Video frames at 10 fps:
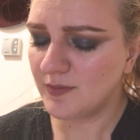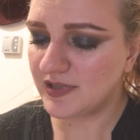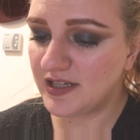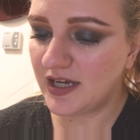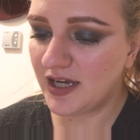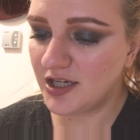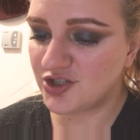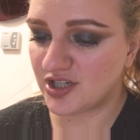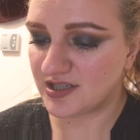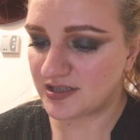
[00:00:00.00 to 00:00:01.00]
but the
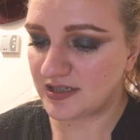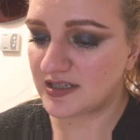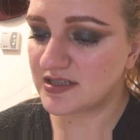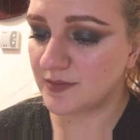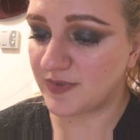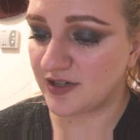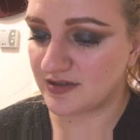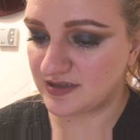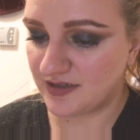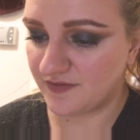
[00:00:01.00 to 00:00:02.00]
age incidence
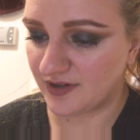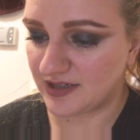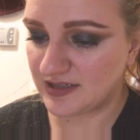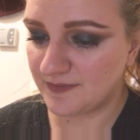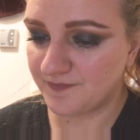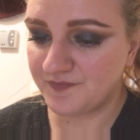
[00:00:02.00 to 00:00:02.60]
appears different.